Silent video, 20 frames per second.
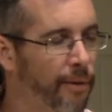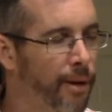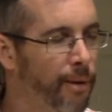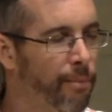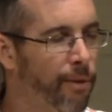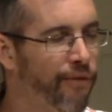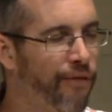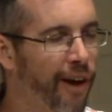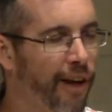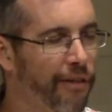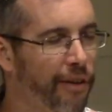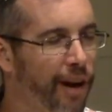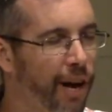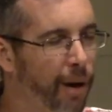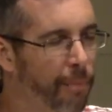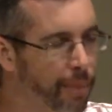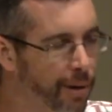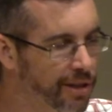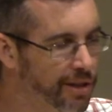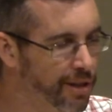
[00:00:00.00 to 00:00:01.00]
But Father,
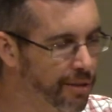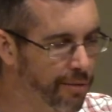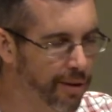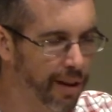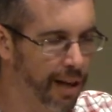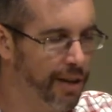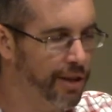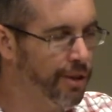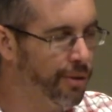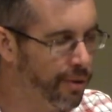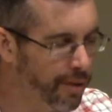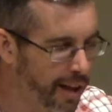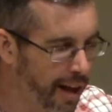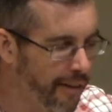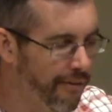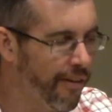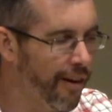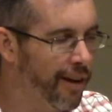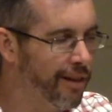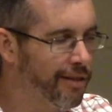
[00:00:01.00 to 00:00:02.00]
help us to realize you
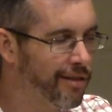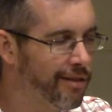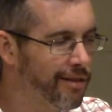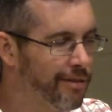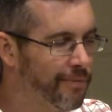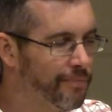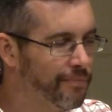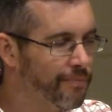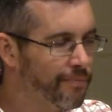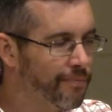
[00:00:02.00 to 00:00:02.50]
love us